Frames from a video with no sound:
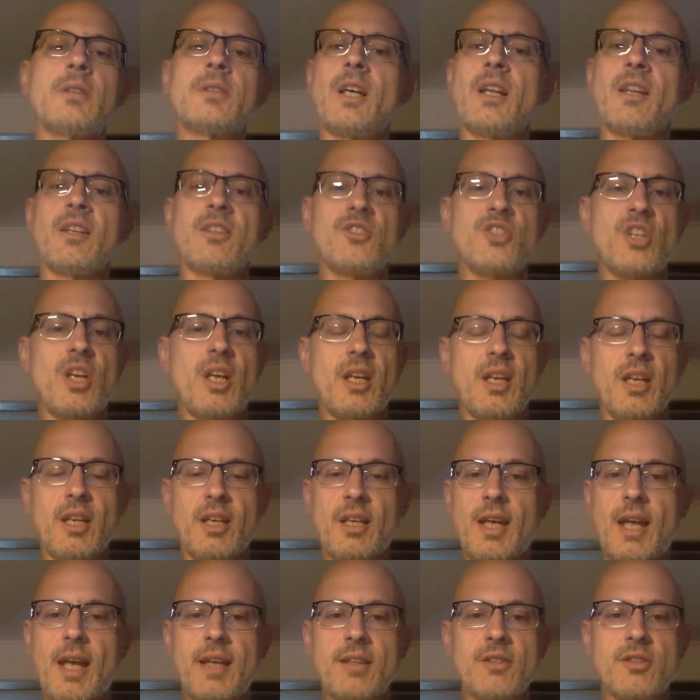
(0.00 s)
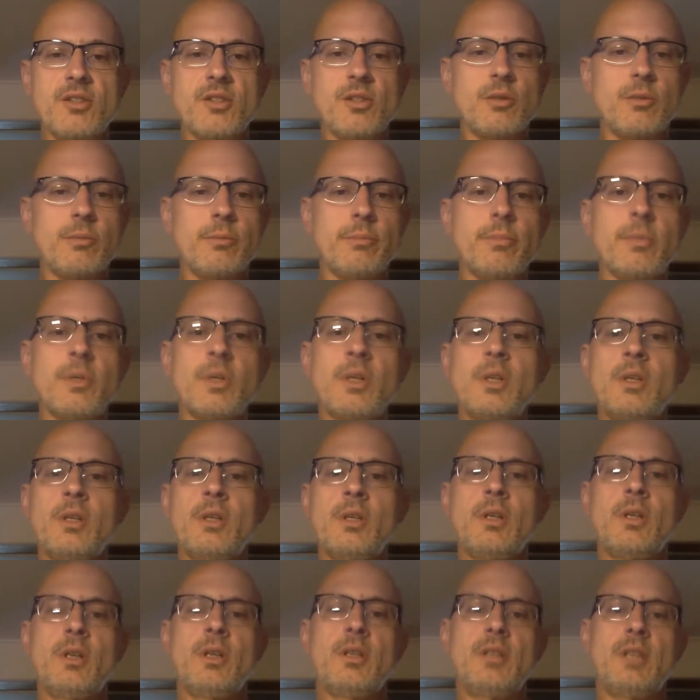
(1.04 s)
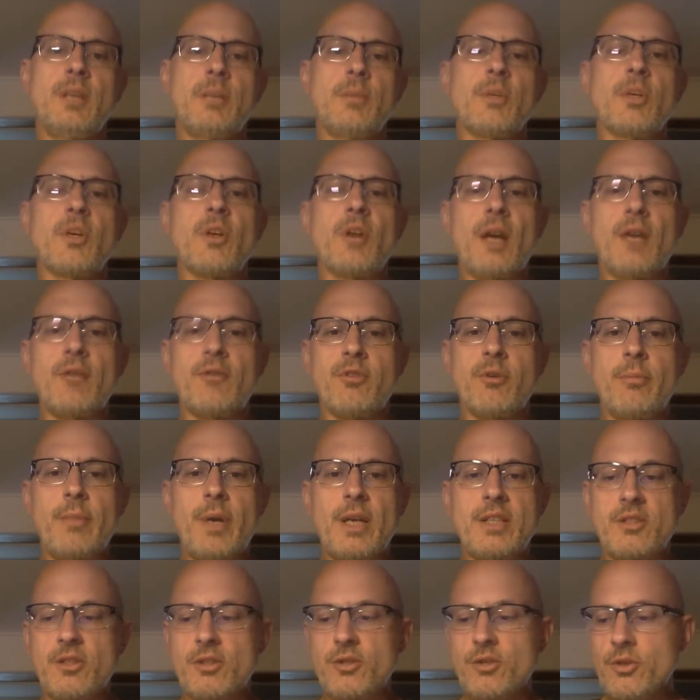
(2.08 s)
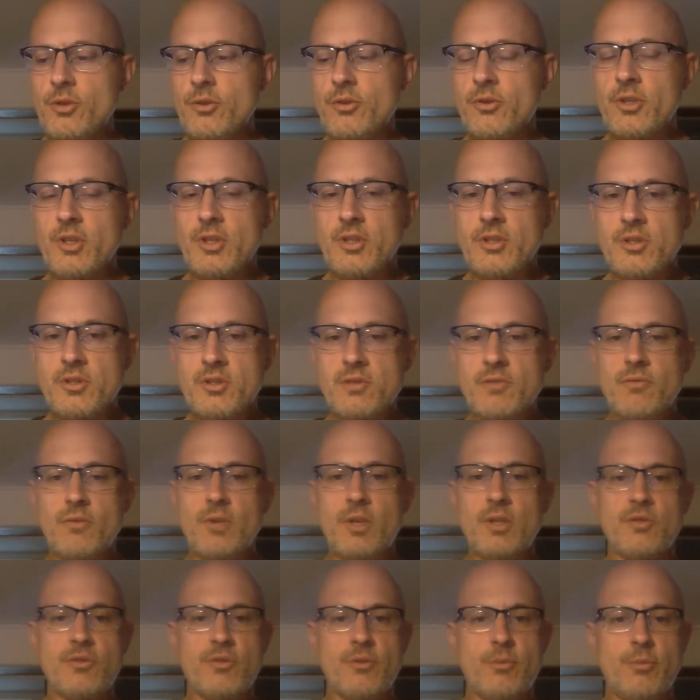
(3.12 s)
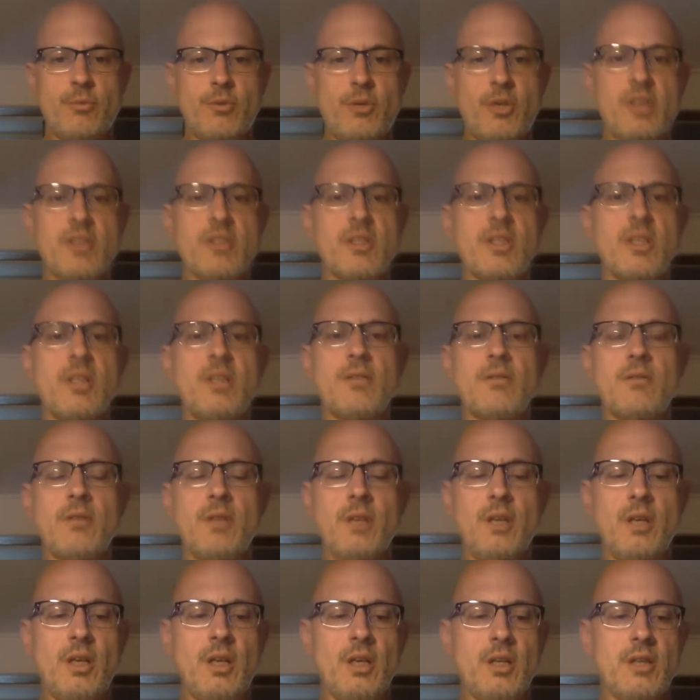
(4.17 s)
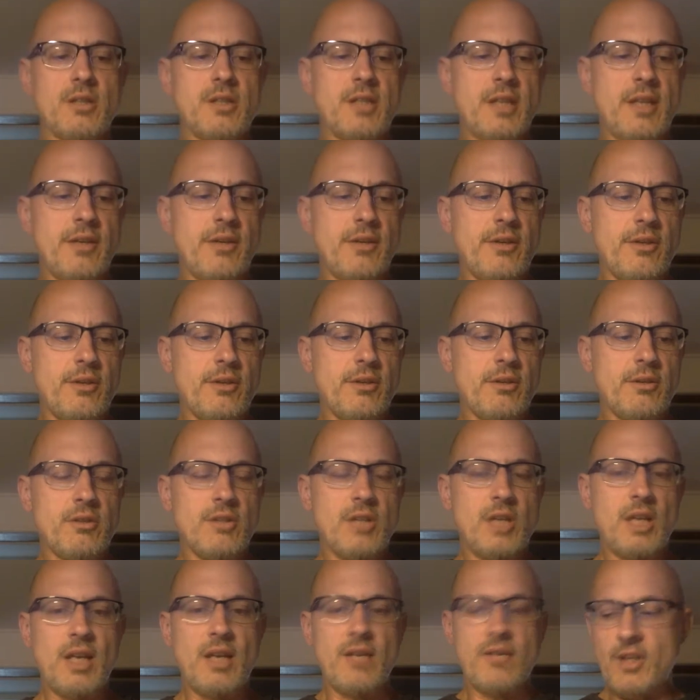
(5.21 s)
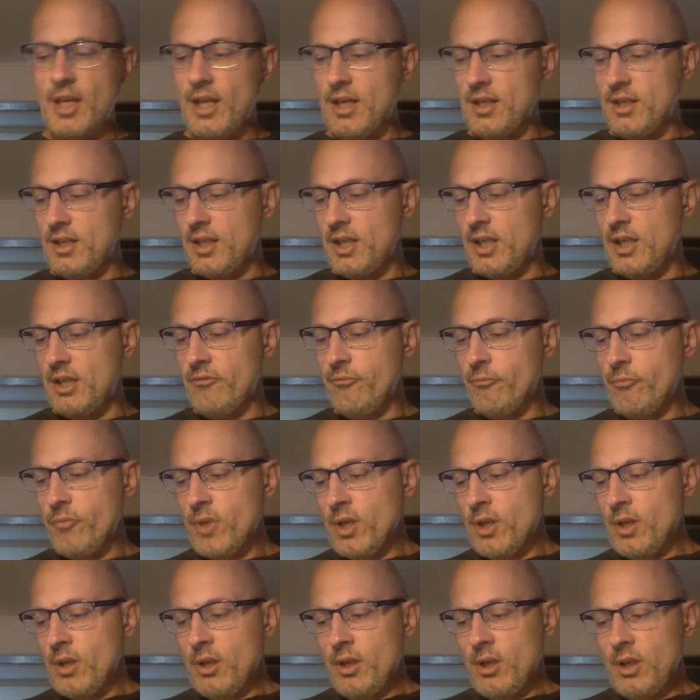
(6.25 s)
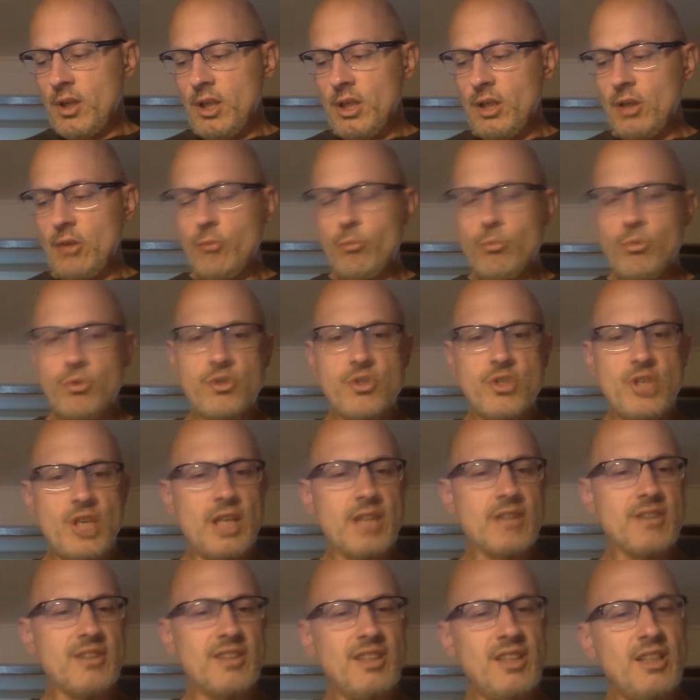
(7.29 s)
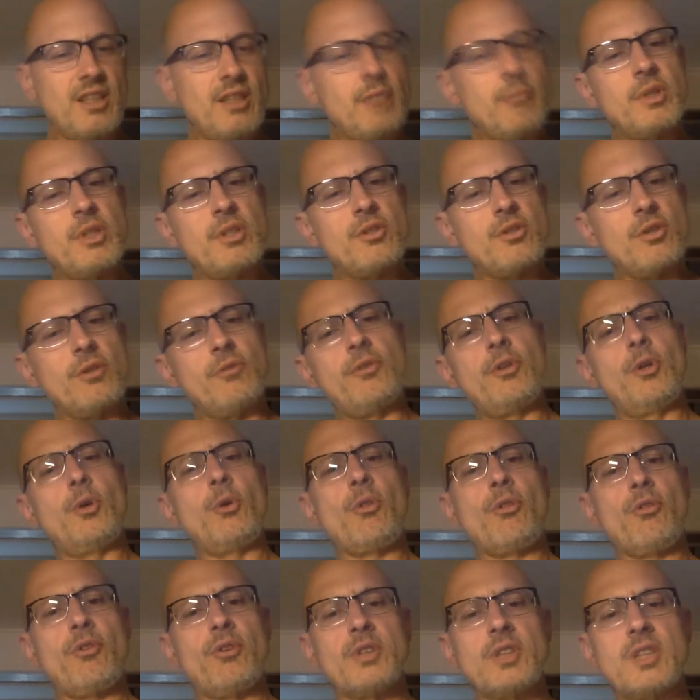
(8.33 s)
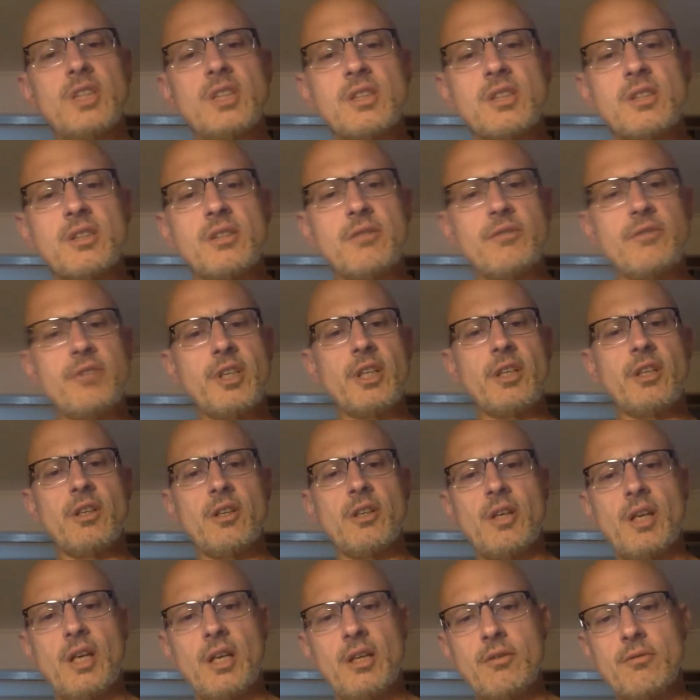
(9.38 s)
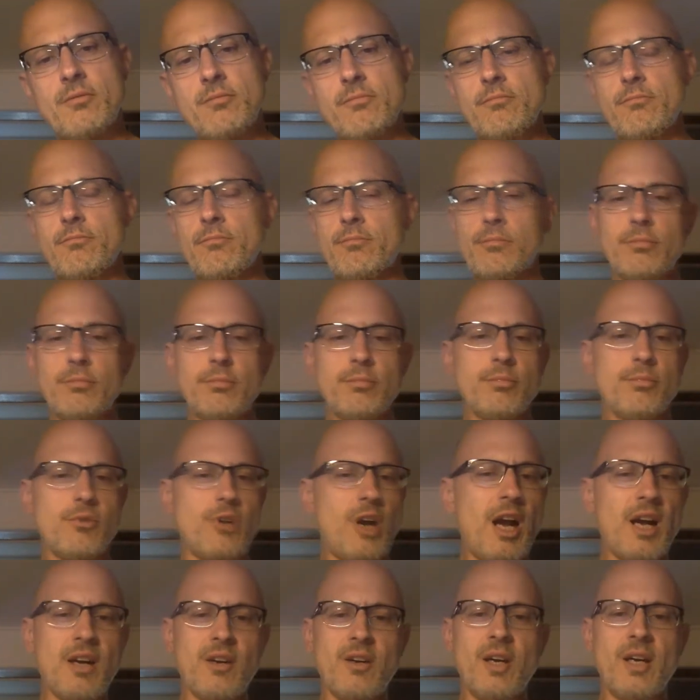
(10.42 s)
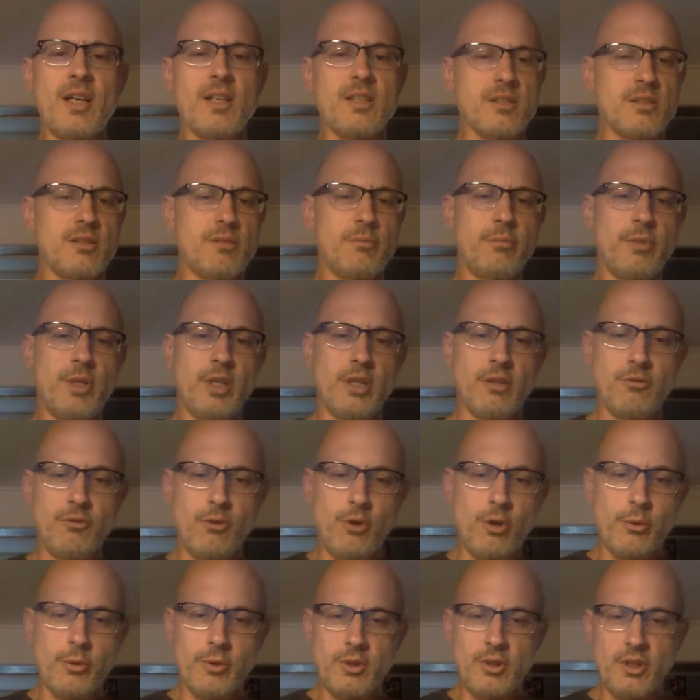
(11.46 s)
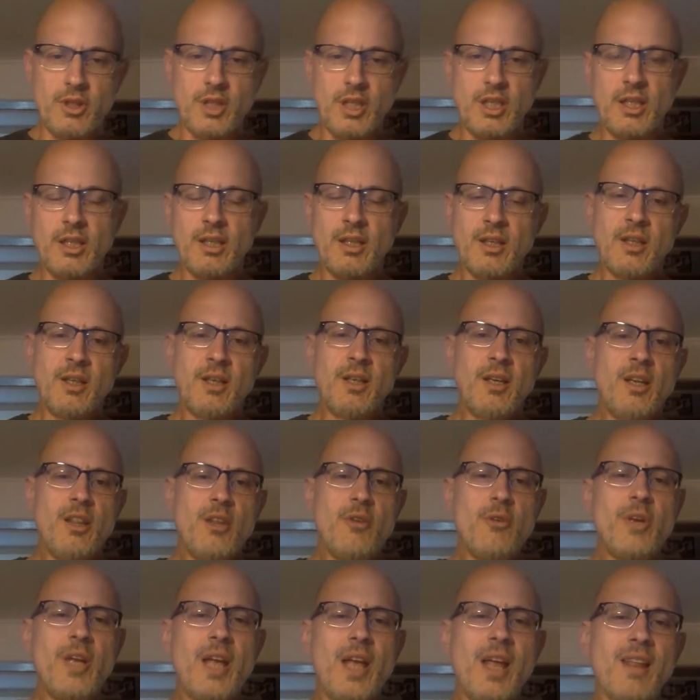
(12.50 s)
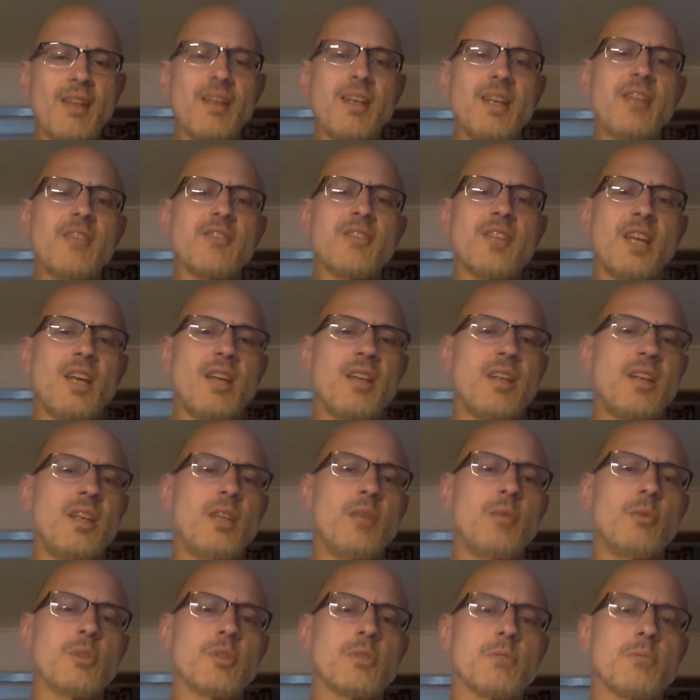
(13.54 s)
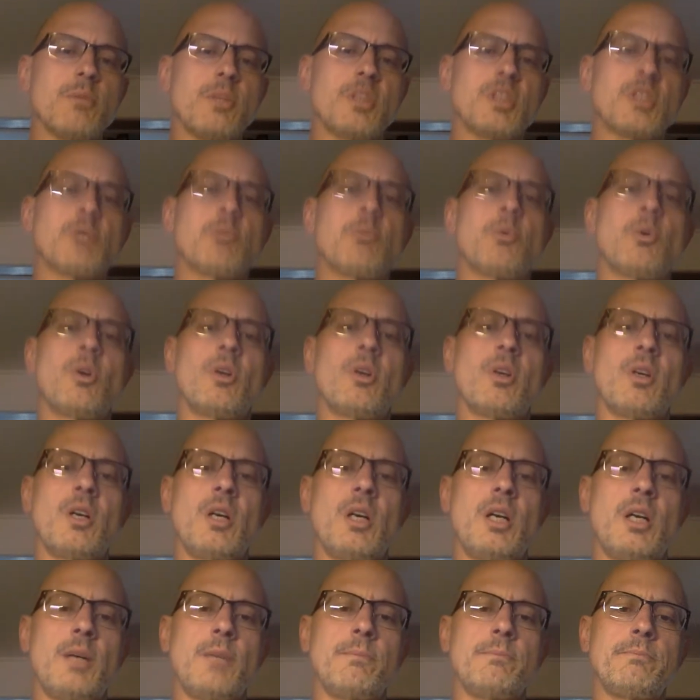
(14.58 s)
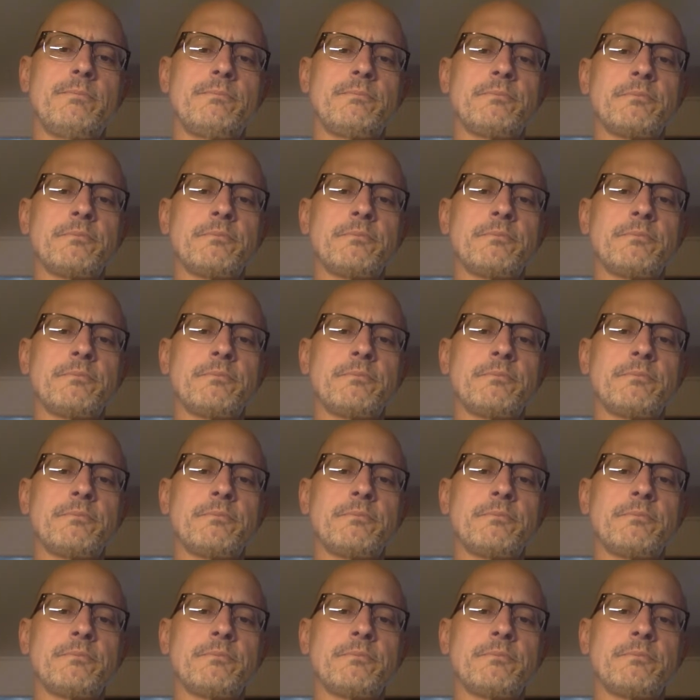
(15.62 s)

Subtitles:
telegenic, handsome Democrat from Massachusetts runs for president, Senator John F. Kennedy. He projects an image of youthfulness and vigor and progress and being forward-looking. The reality of Kennedy was much more